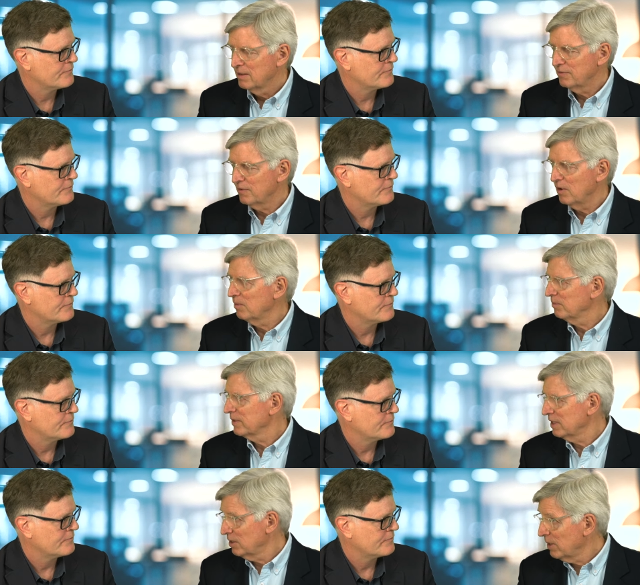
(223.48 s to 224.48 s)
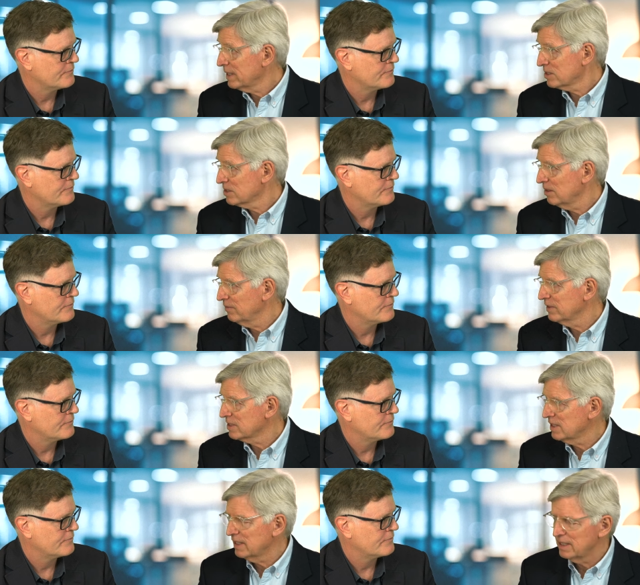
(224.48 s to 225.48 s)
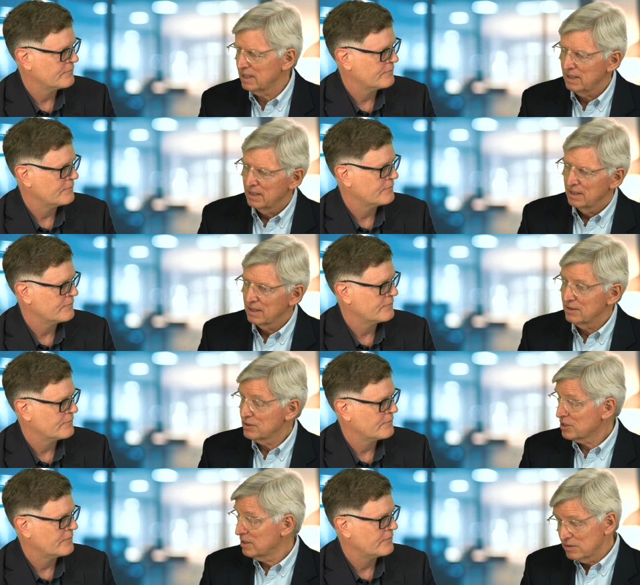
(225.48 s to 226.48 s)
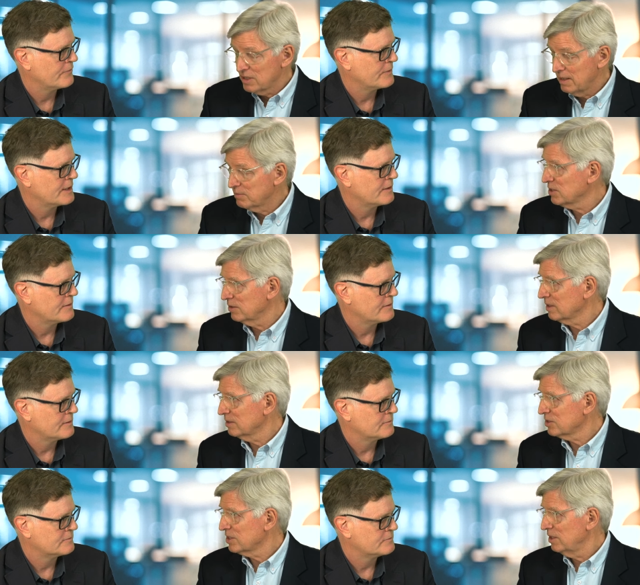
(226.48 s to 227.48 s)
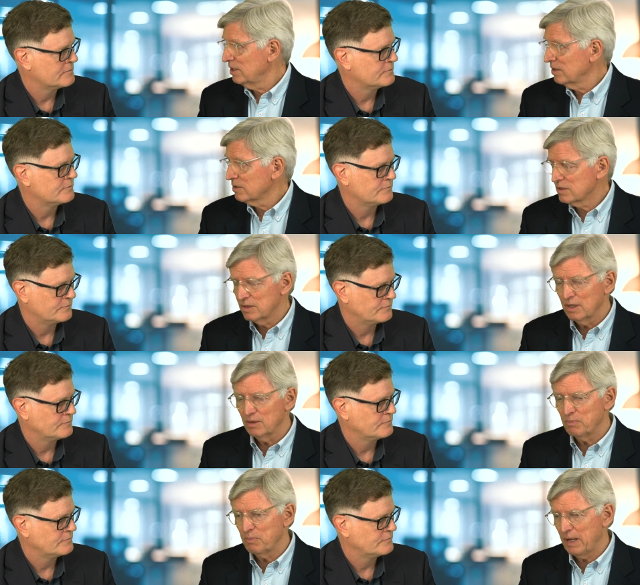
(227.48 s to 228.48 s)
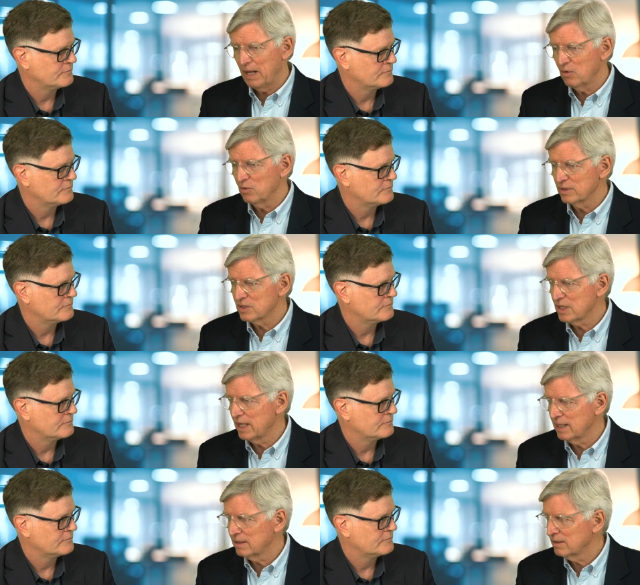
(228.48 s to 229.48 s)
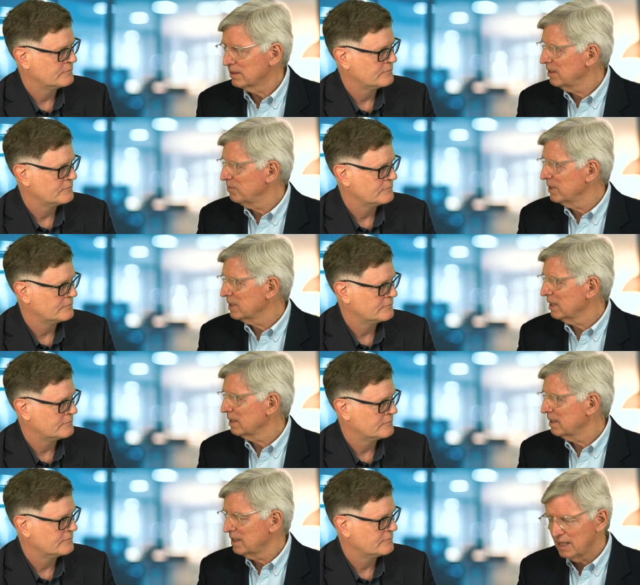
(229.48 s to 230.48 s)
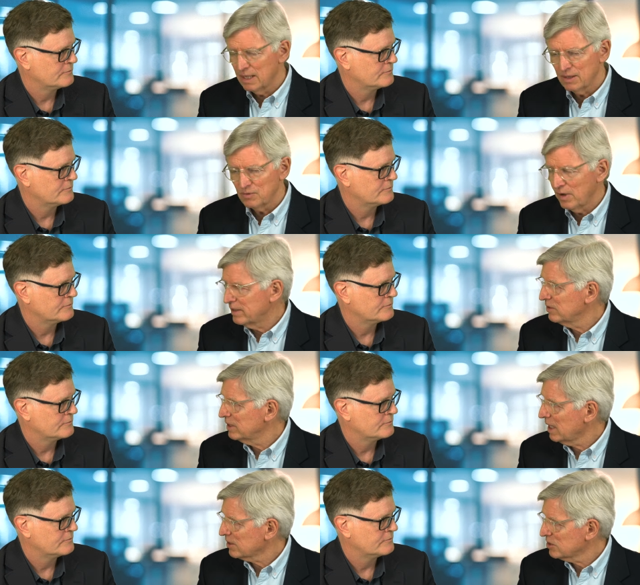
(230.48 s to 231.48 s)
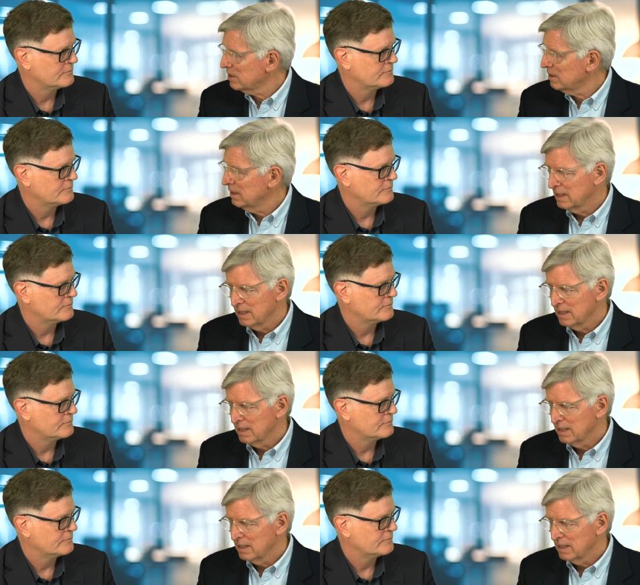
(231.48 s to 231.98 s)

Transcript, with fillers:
Speaker 1: from the US, obviously, same sort of concerns. You know, Powell was saying that there'd been a, a rate reduction